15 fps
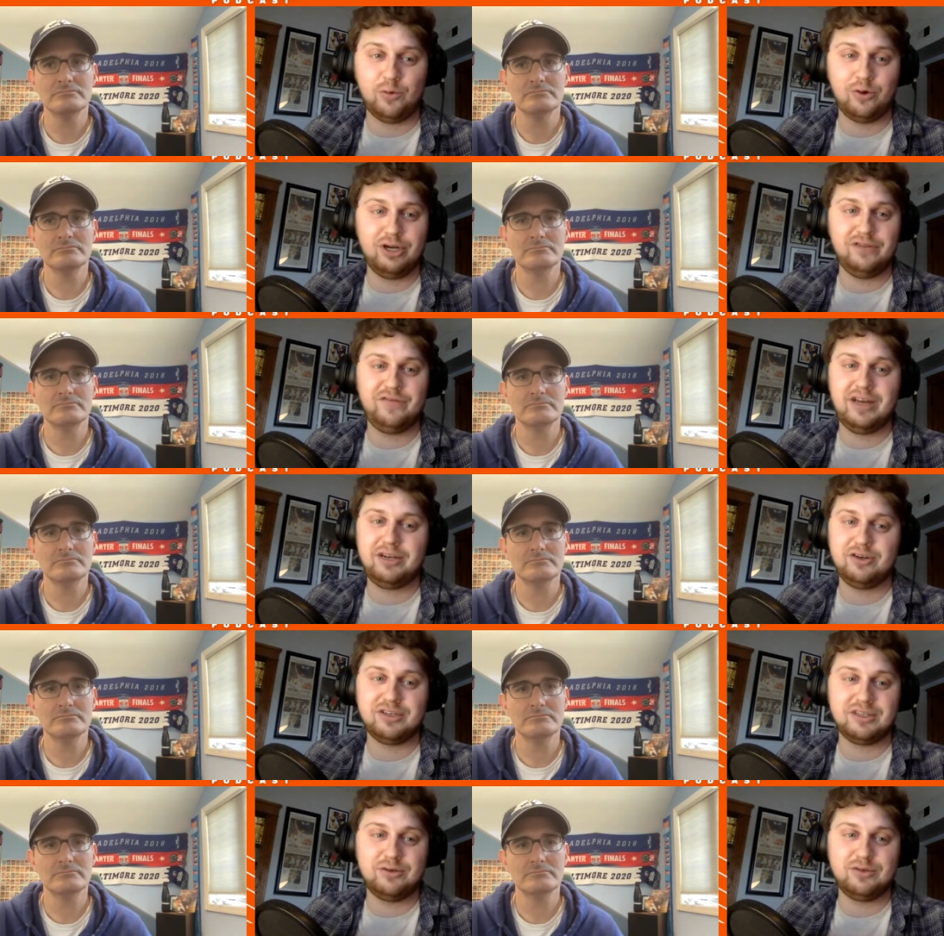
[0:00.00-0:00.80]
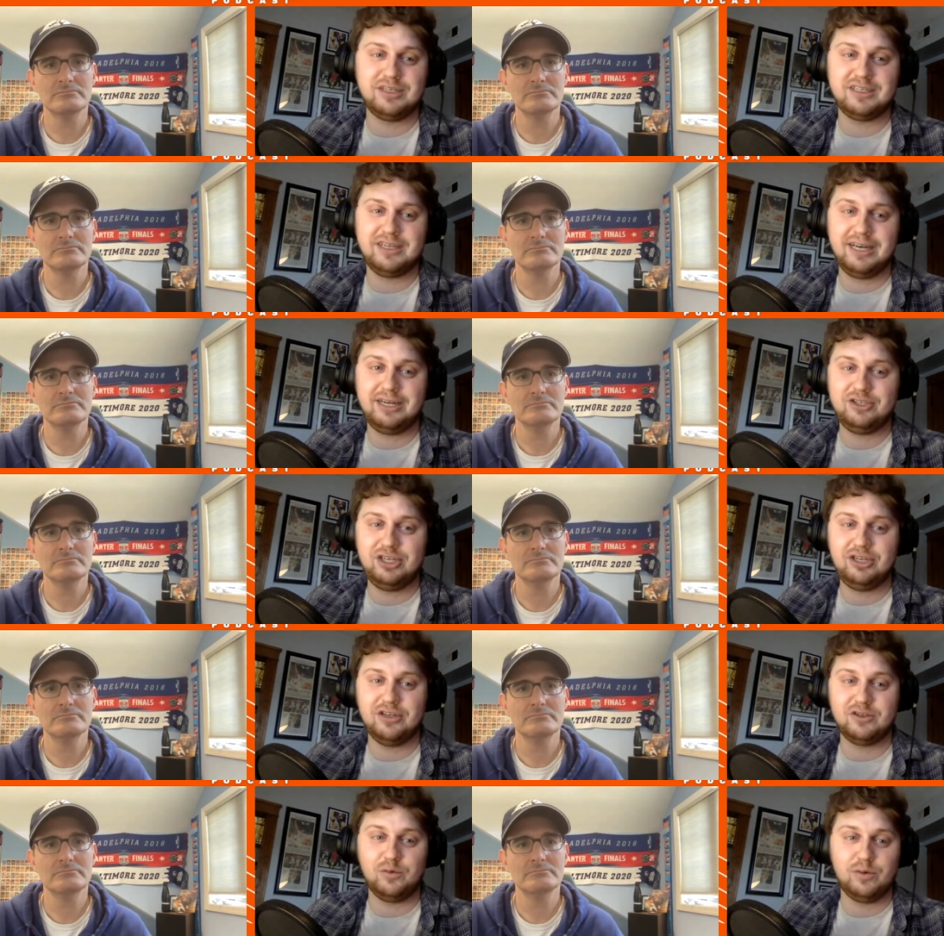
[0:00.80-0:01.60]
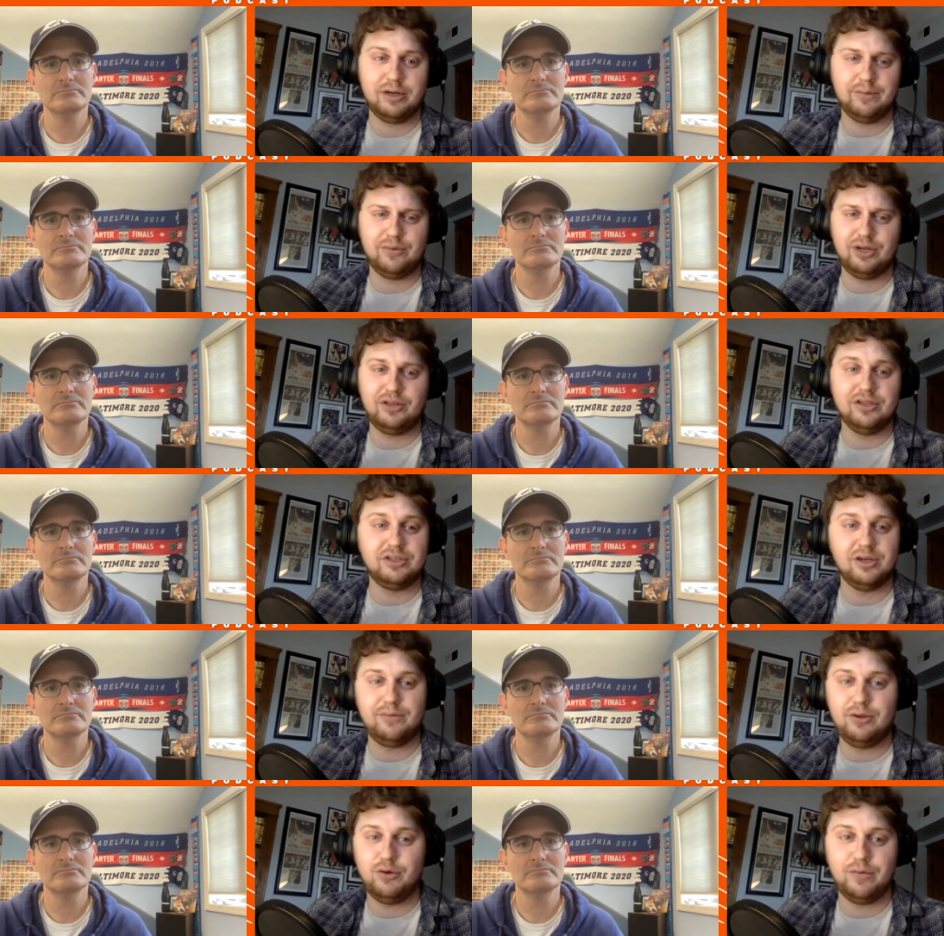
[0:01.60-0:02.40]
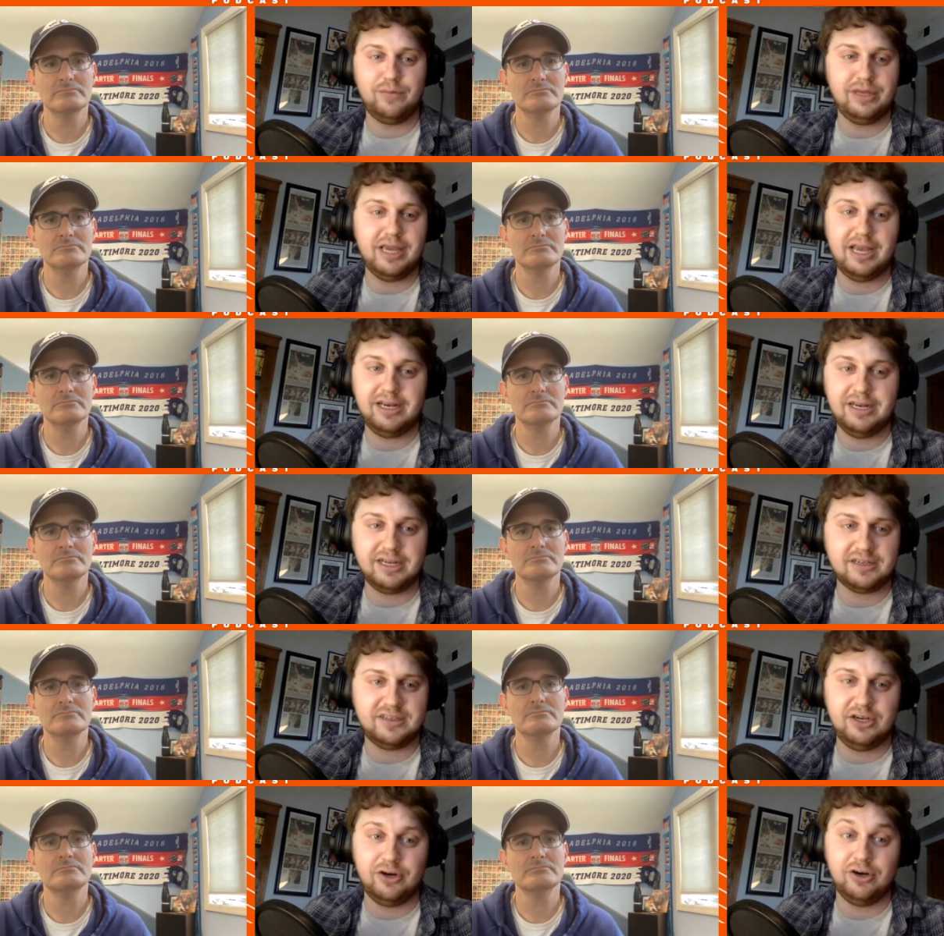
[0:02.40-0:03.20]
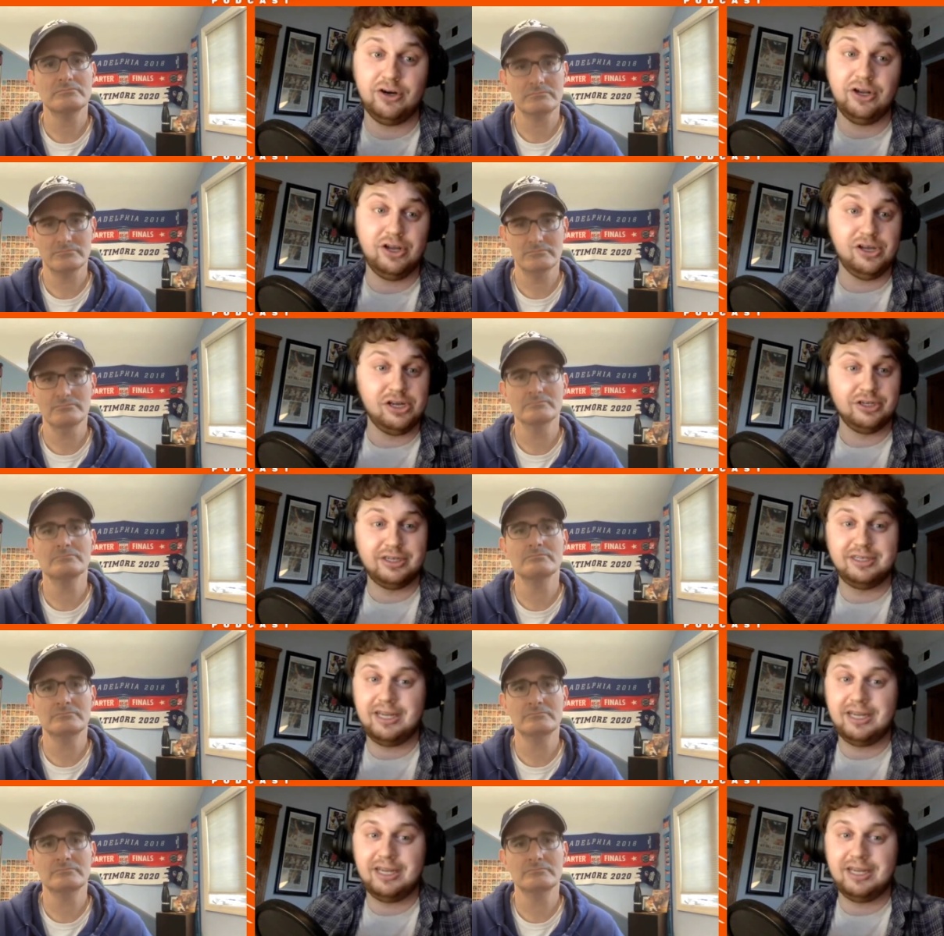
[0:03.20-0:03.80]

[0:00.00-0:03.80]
Speaker 1: Courtney Vandersloot decides she doesn't want to play in the WNBA next year to mm-hmm.